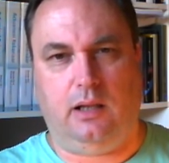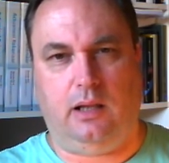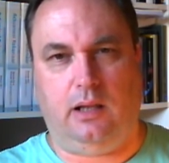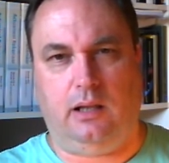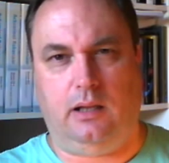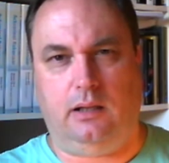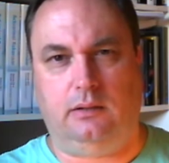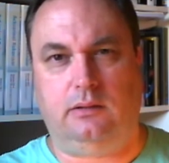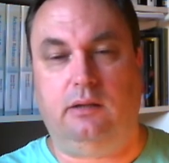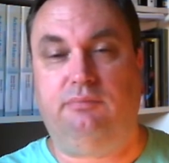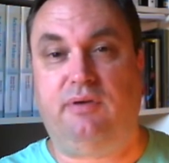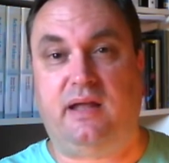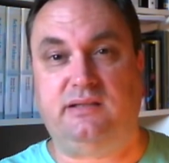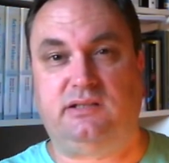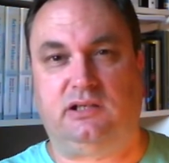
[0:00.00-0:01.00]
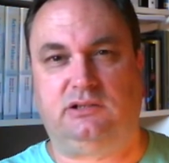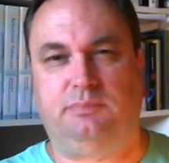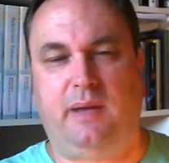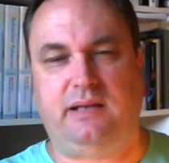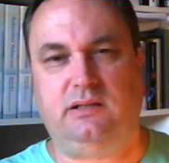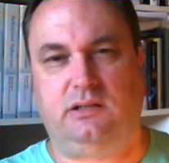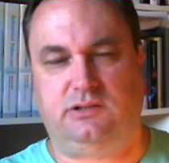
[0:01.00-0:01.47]
defense
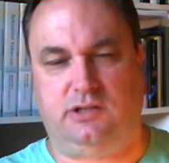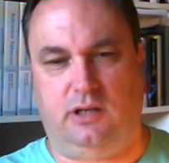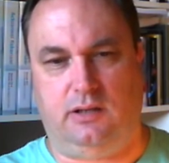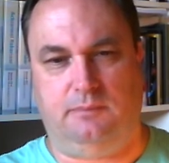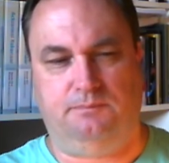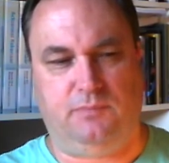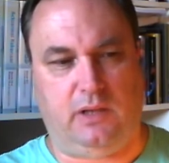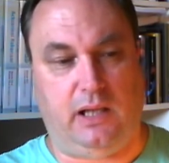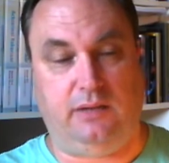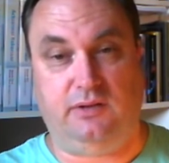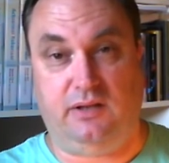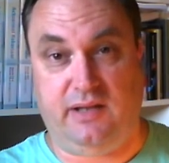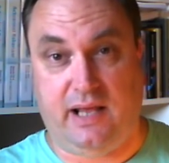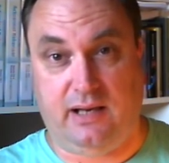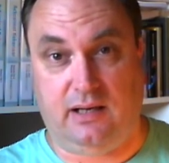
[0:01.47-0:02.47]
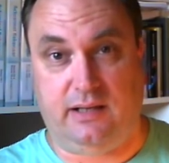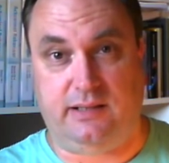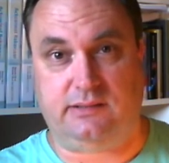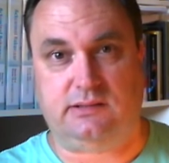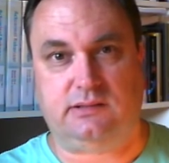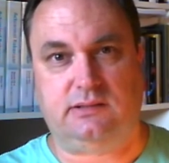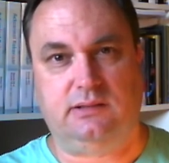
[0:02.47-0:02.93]
expenditure in the
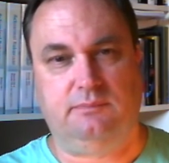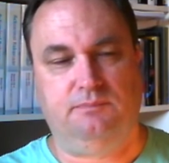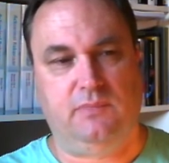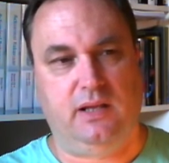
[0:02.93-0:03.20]
Netherlands.